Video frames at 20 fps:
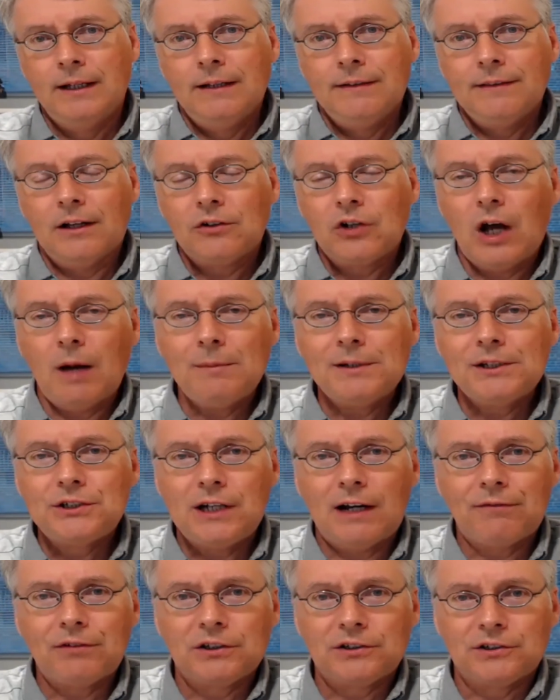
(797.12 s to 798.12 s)
Now, Thomas
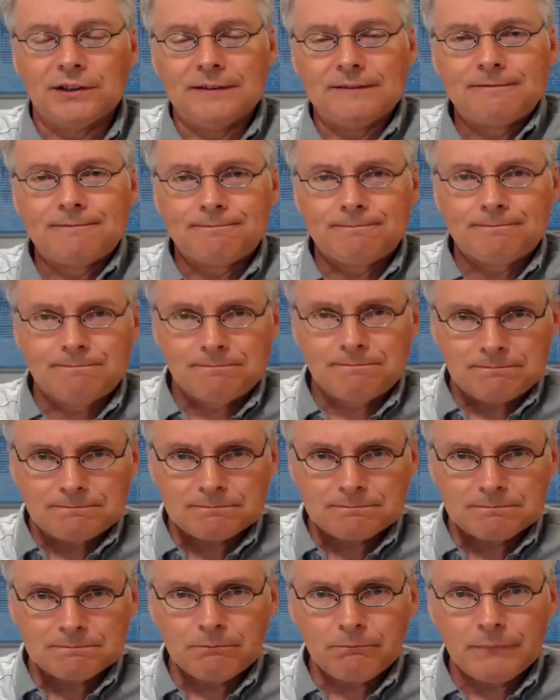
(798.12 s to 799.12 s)
Jefferson
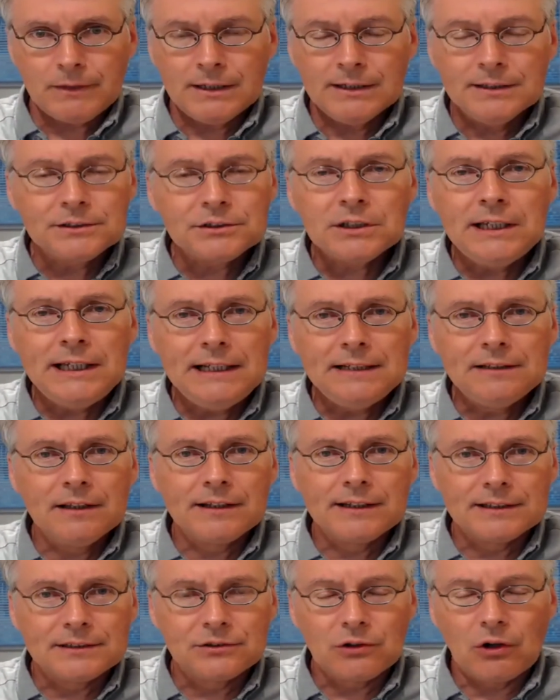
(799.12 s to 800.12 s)
is key to
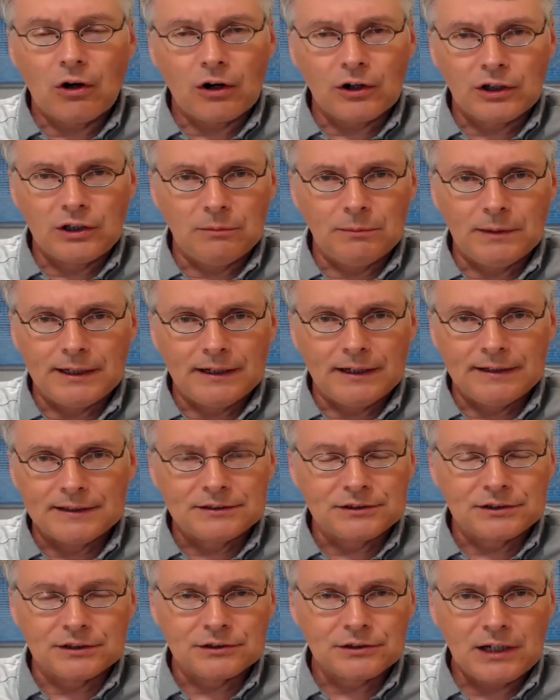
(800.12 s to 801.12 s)
this argument and
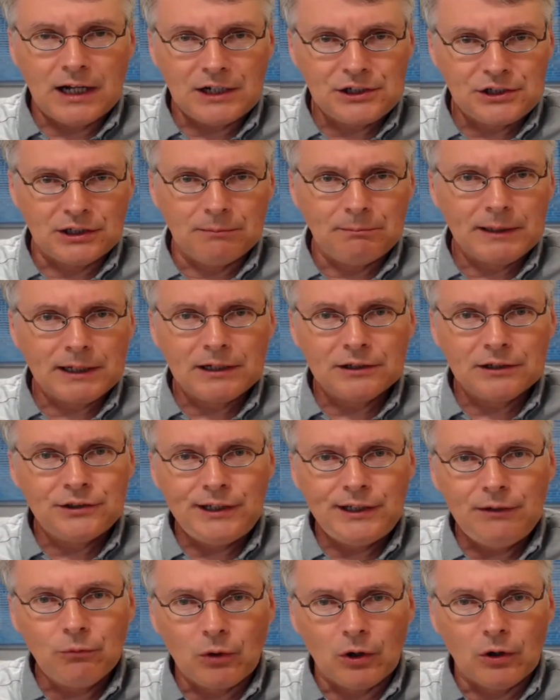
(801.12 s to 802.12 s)
this discussion because
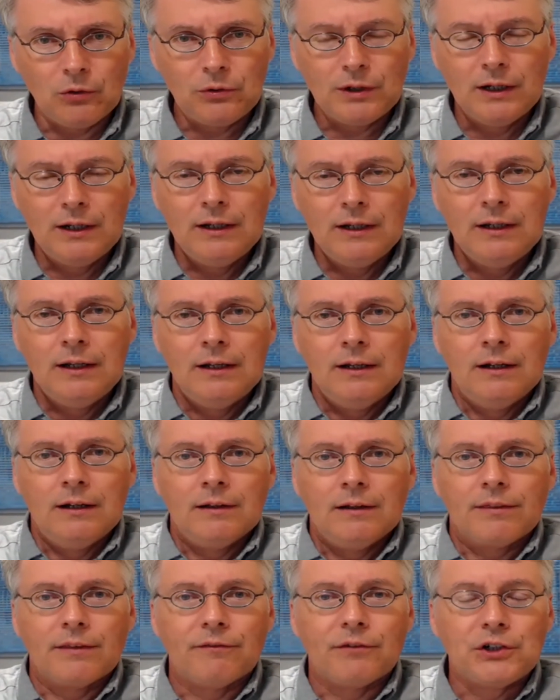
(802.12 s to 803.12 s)
he wrote
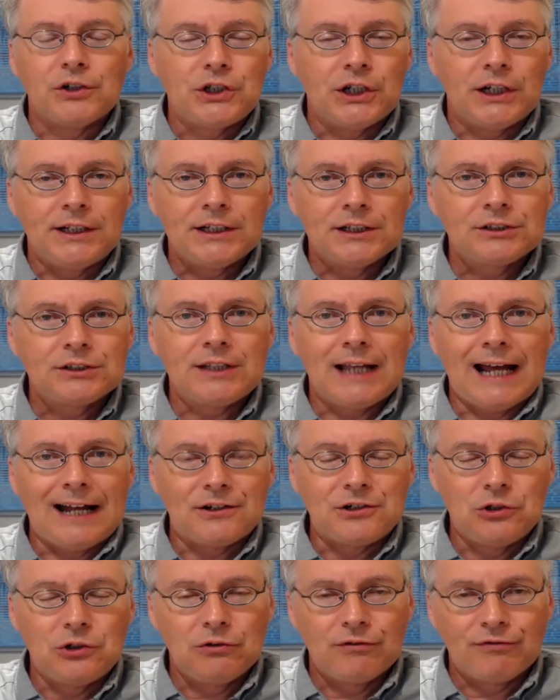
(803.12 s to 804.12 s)
the Virginia
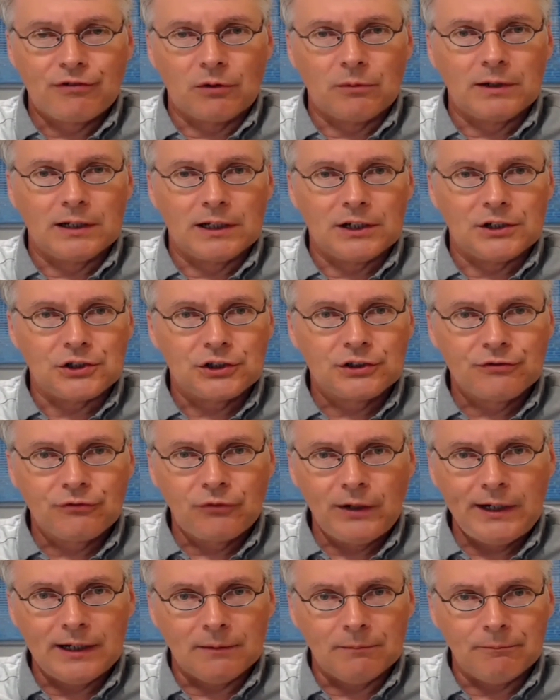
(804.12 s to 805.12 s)
Statute for Religious
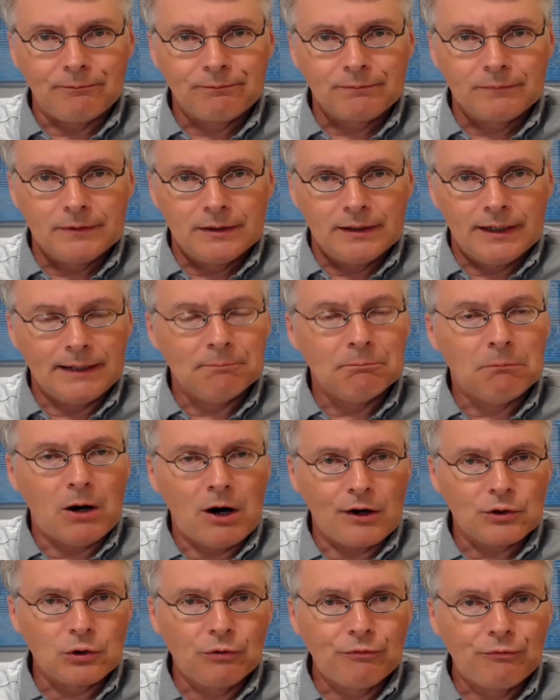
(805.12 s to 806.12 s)
Freedom, a
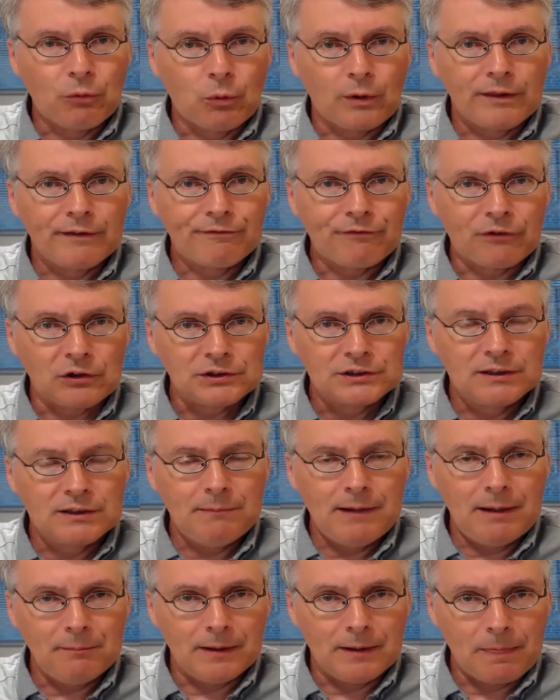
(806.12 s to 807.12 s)
model for the First
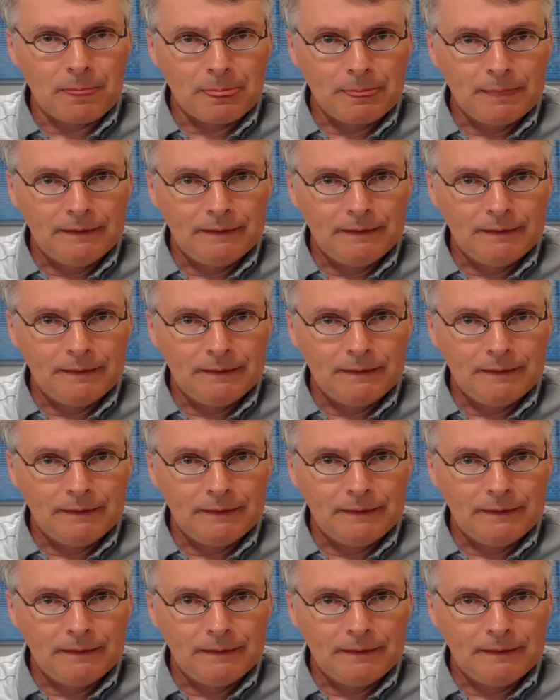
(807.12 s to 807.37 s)
Amendment.